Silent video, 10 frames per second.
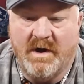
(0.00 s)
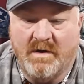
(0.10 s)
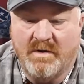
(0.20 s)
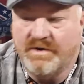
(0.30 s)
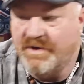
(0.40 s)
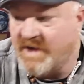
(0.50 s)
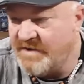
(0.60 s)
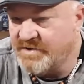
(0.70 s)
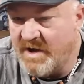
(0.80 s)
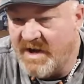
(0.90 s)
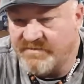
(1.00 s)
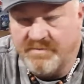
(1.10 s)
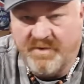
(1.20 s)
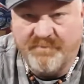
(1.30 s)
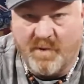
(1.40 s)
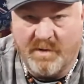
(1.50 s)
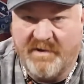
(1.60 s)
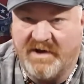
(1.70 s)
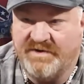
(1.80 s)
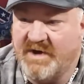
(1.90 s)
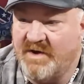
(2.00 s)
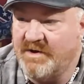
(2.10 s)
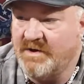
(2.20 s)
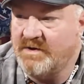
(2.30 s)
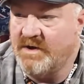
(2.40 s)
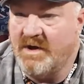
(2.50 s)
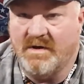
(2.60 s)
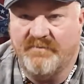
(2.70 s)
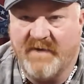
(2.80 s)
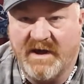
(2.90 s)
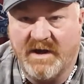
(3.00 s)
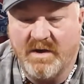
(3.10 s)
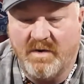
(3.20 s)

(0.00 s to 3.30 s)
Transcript: You guys are going to have to move porta potties down here. If I got to go